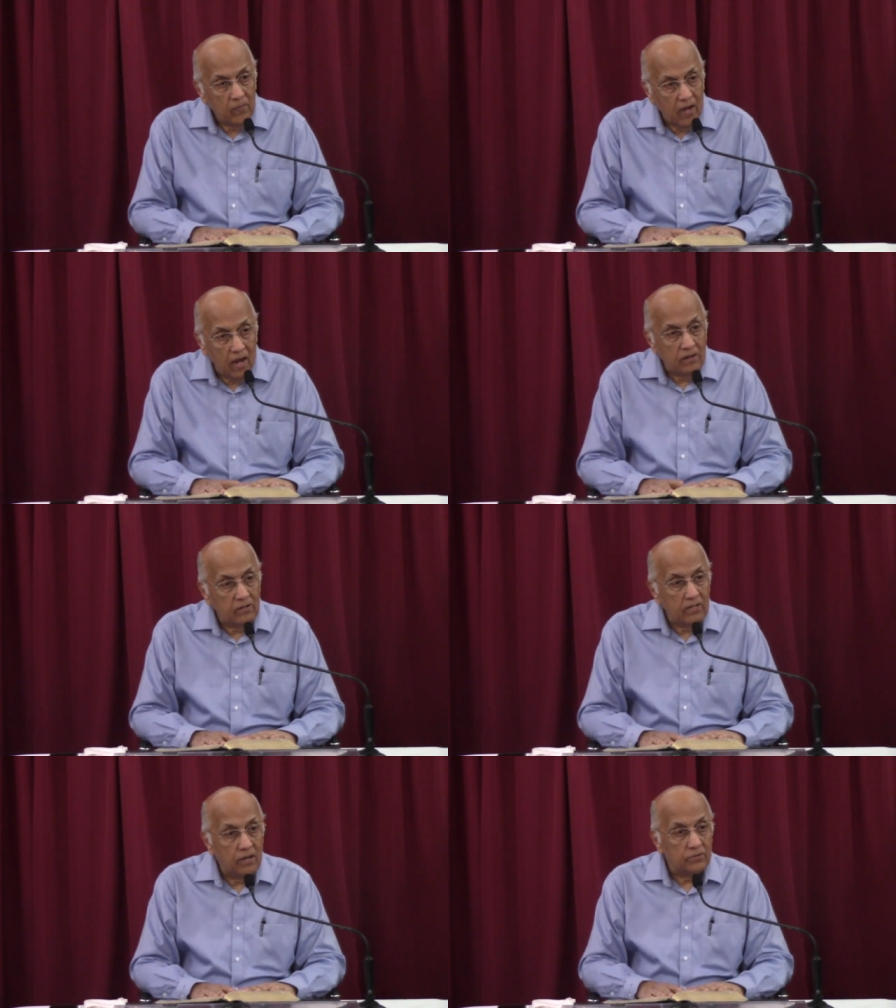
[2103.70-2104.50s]

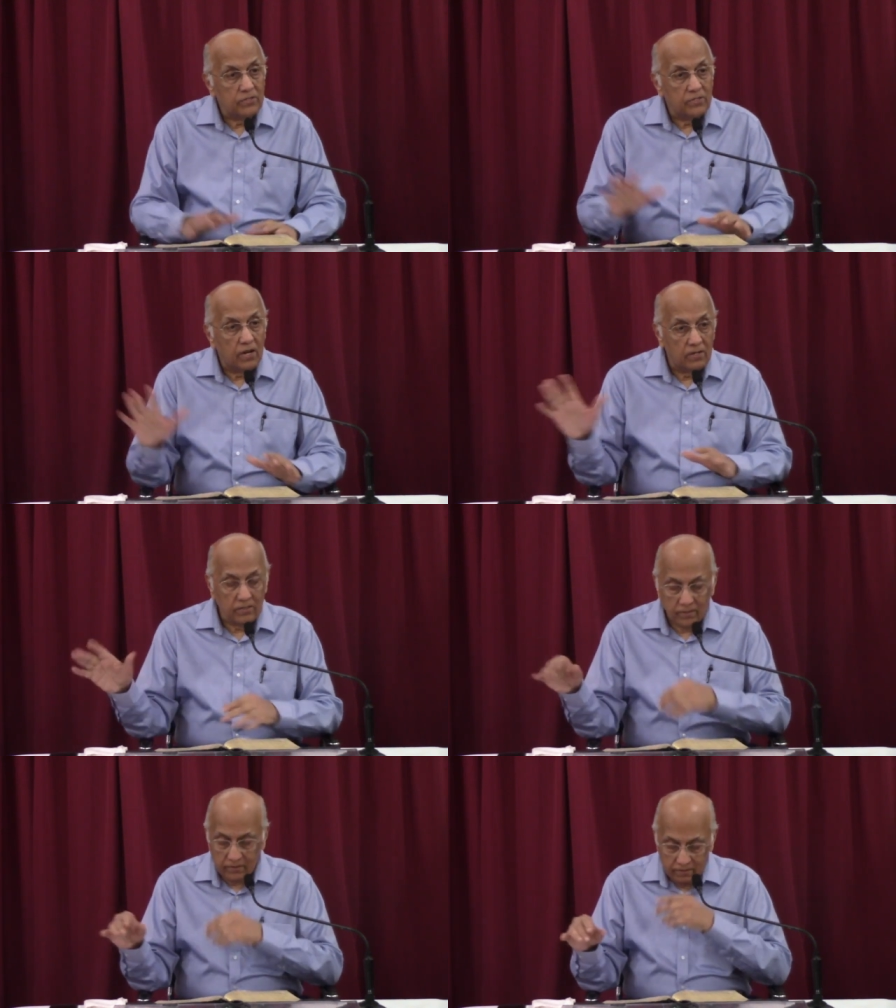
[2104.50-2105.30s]

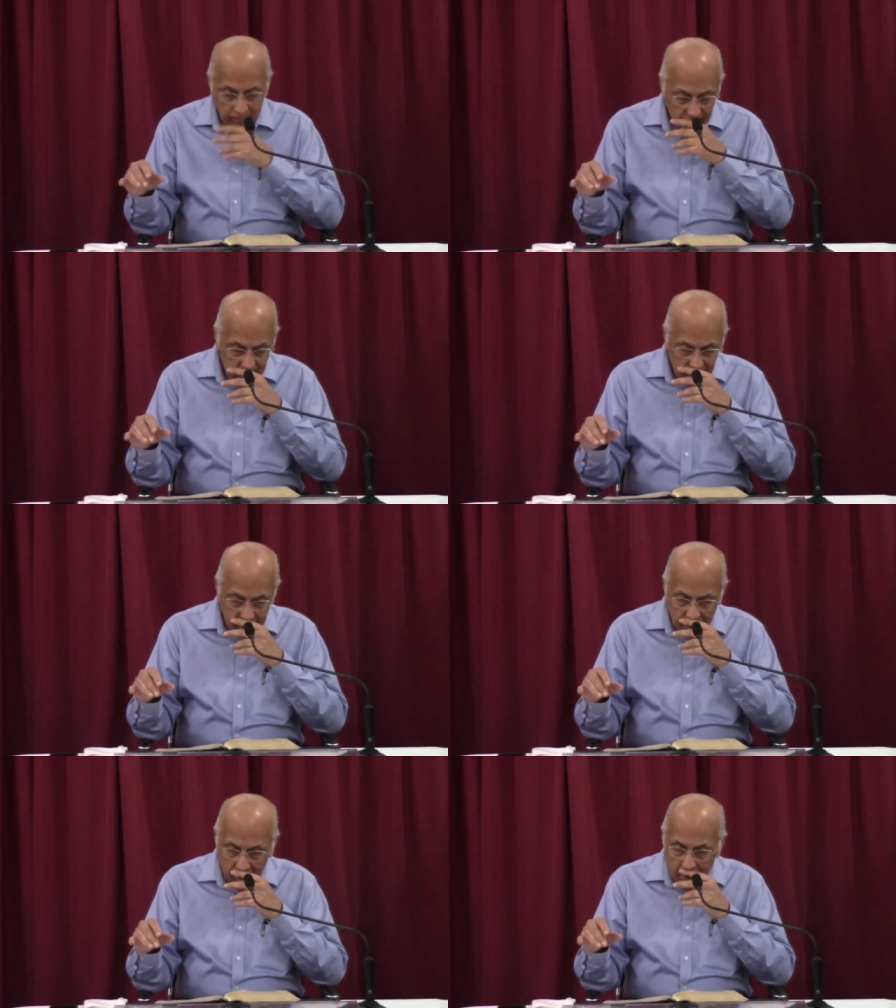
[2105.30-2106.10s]
$100,000
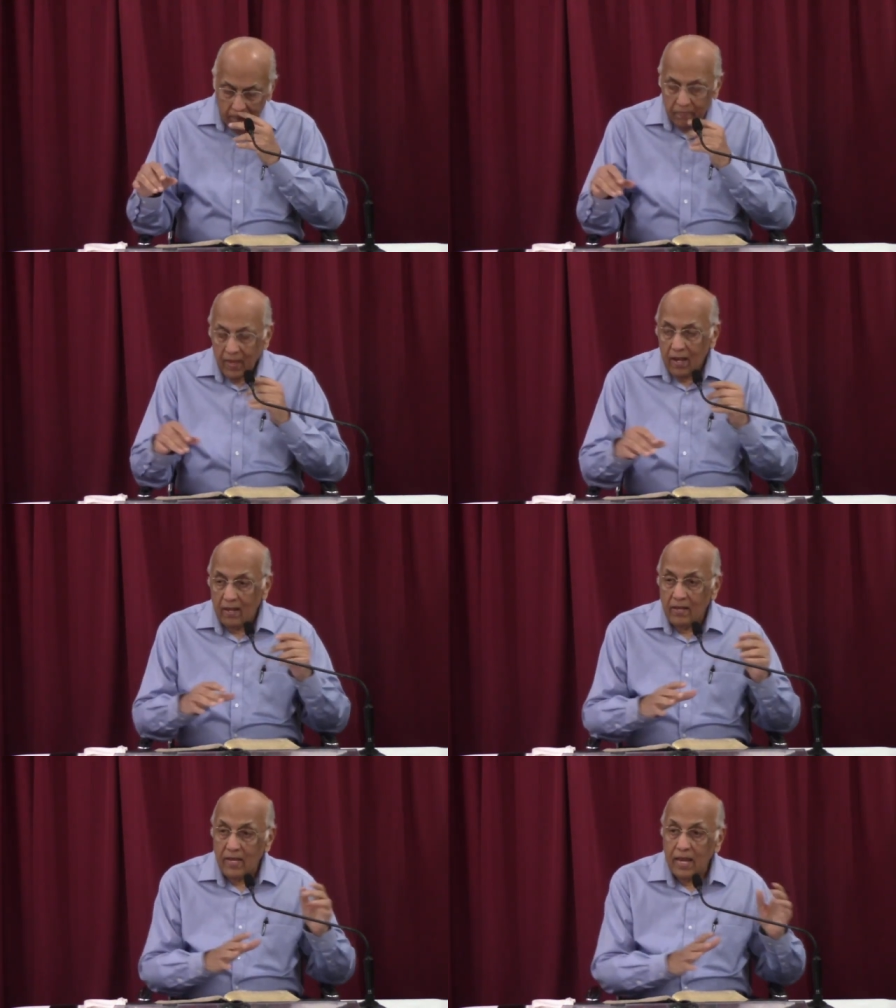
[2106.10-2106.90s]

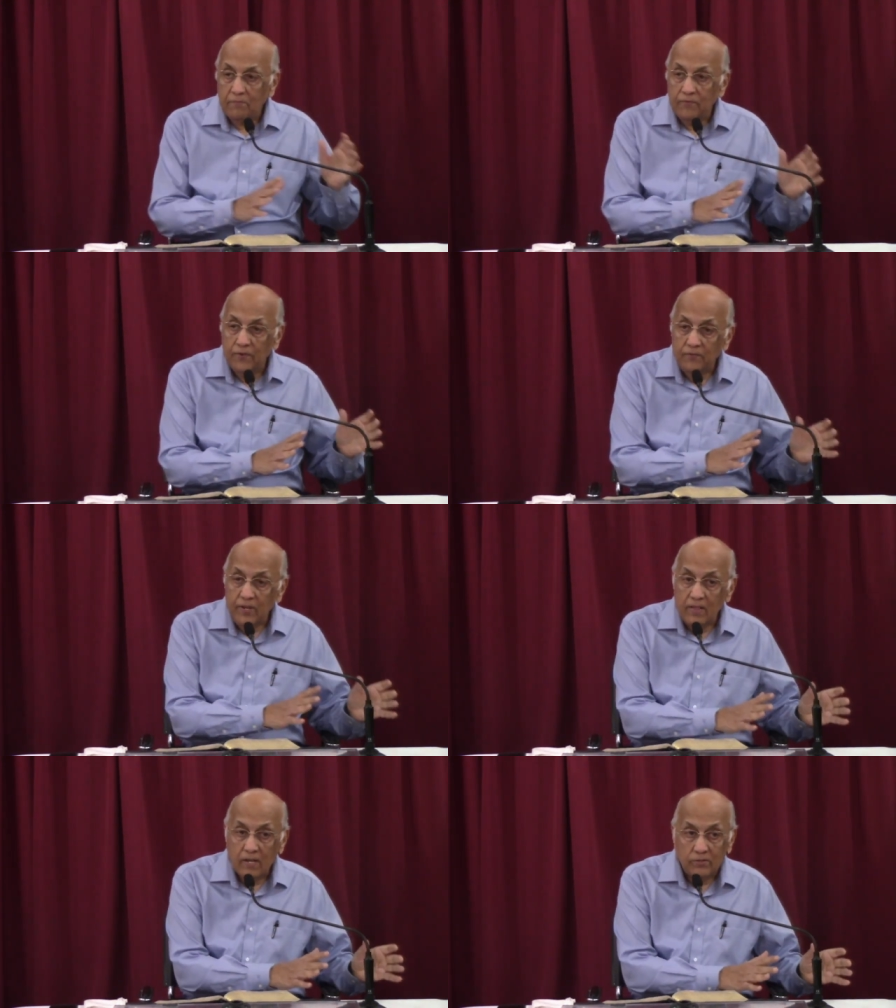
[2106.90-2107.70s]
and they kept
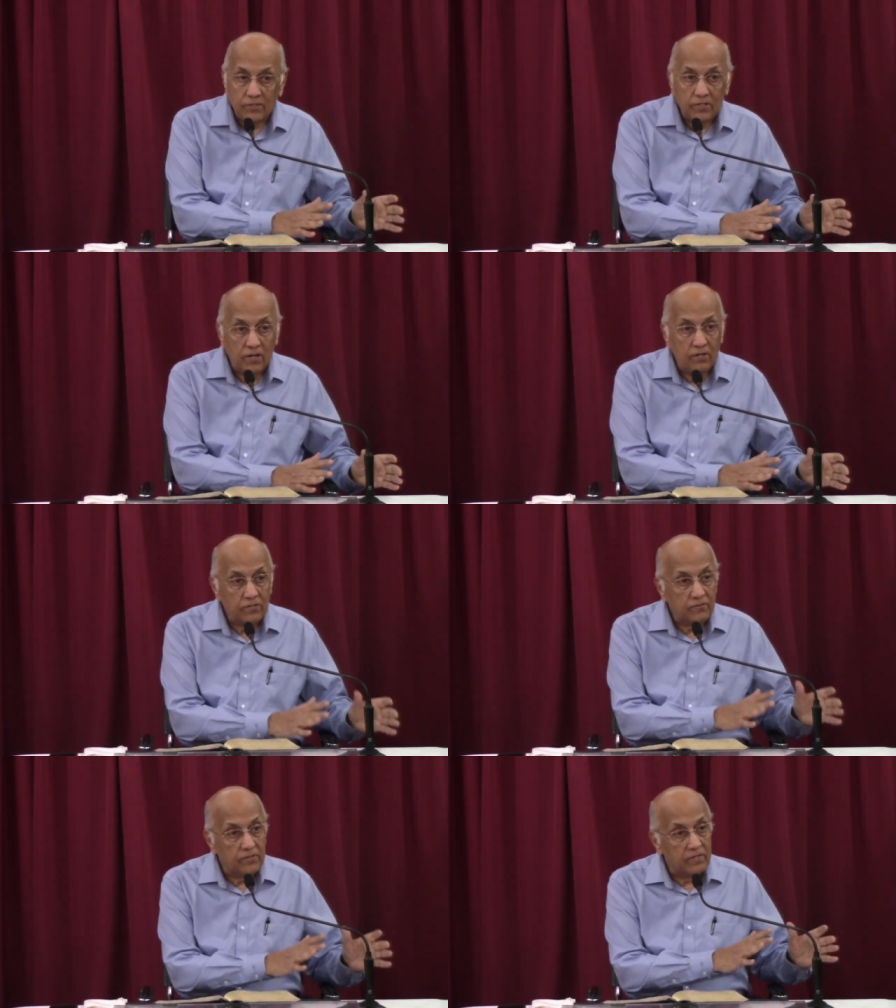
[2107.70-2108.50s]

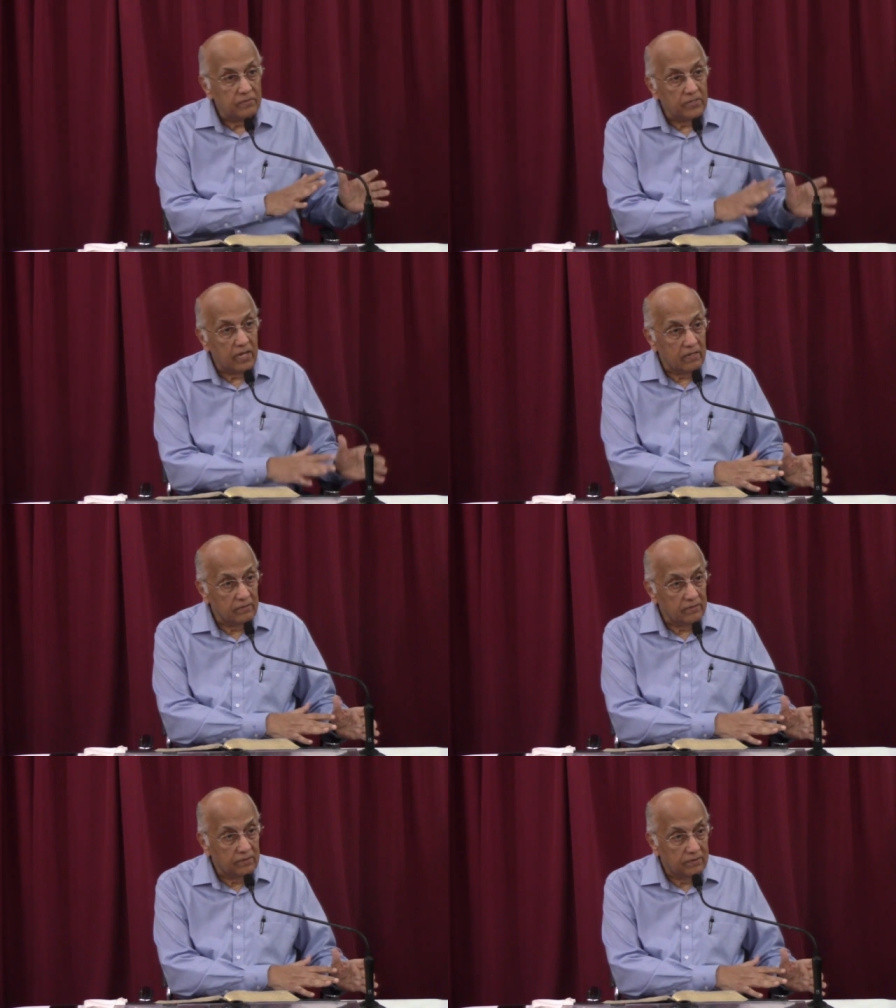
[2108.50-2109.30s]
$50,000 for
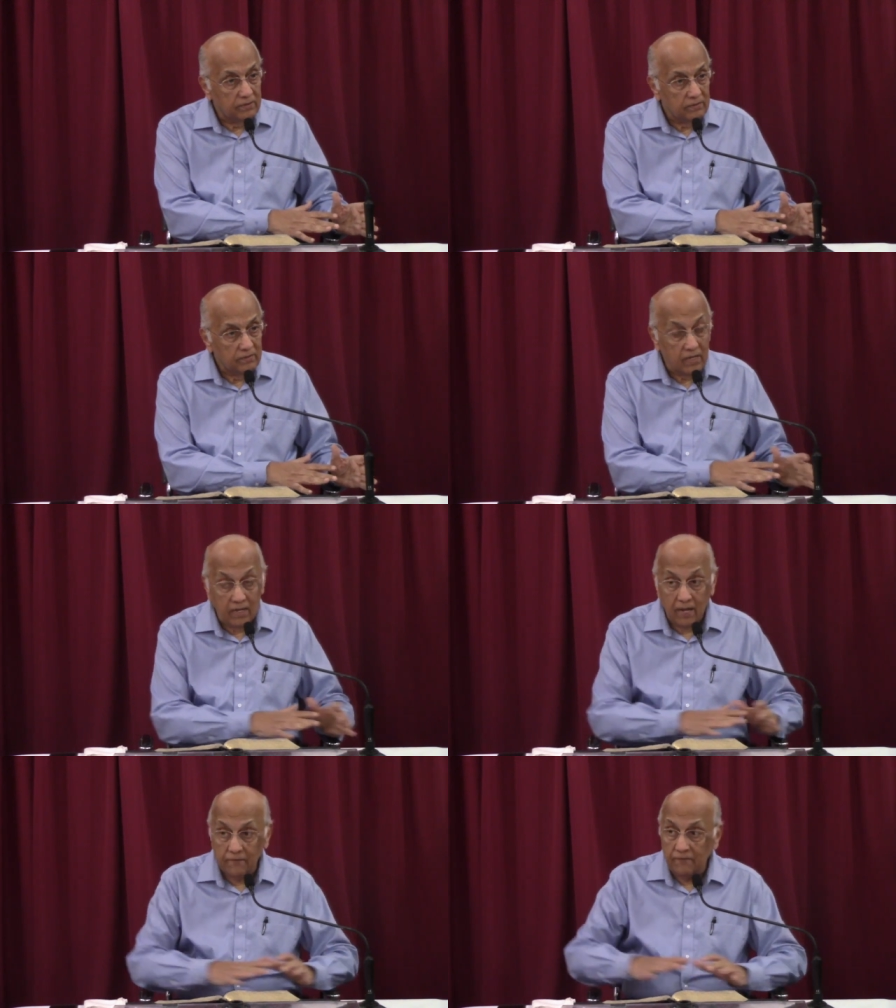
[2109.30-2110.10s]
themselves
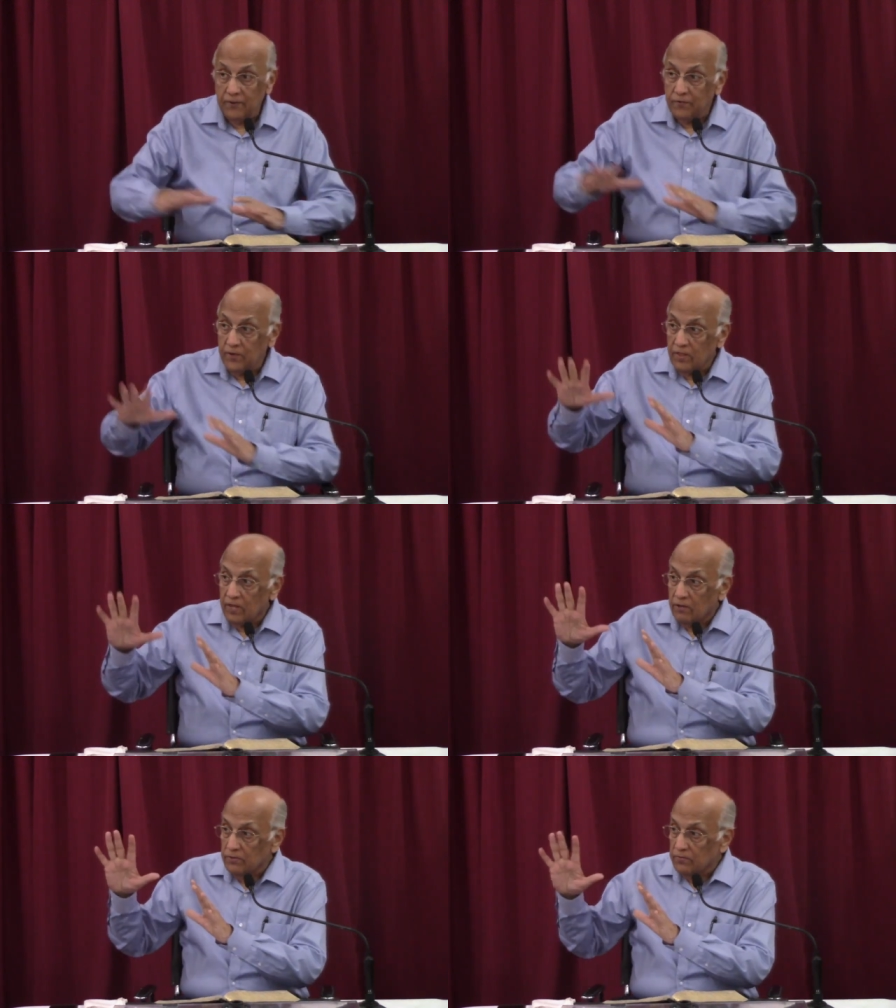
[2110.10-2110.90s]
and gave
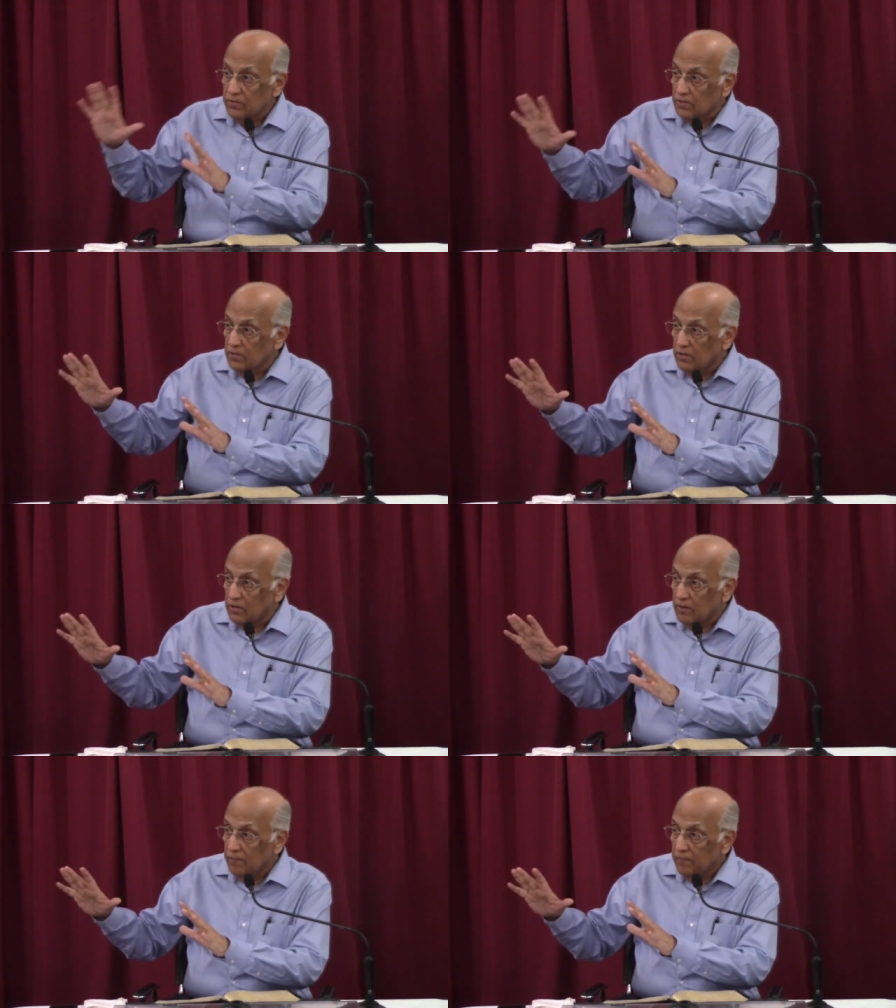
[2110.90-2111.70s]
50,000 for the Lord.